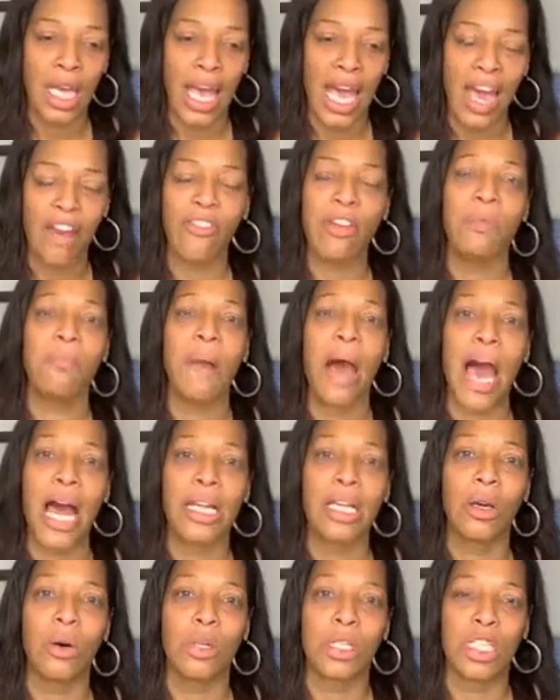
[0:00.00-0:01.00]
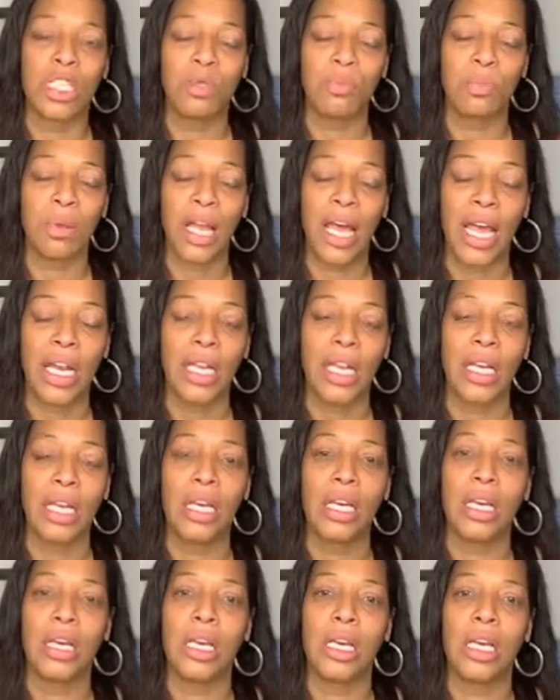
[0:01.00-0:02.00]
Everybody on this
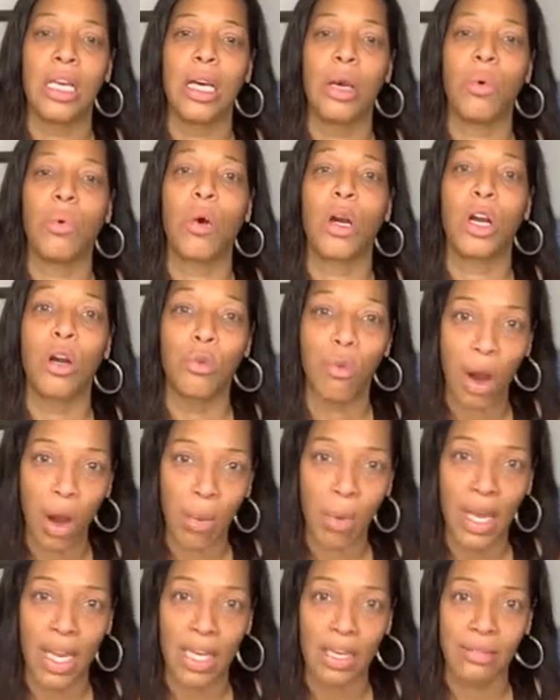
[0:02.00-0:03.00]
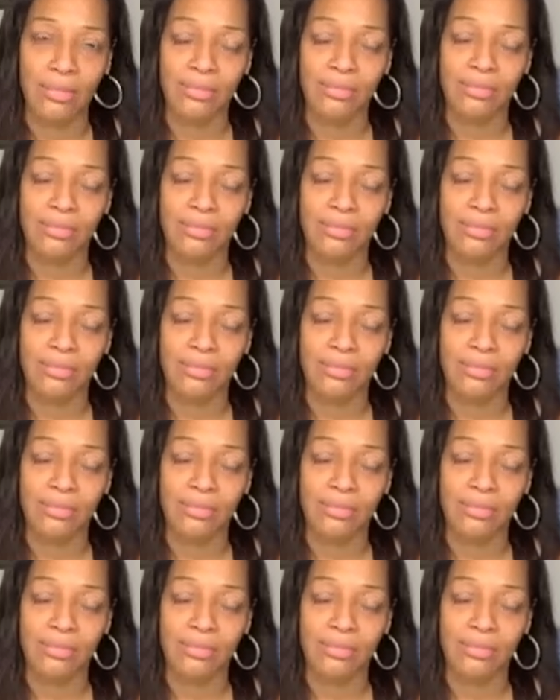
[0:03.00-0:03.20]
planet, we're growing.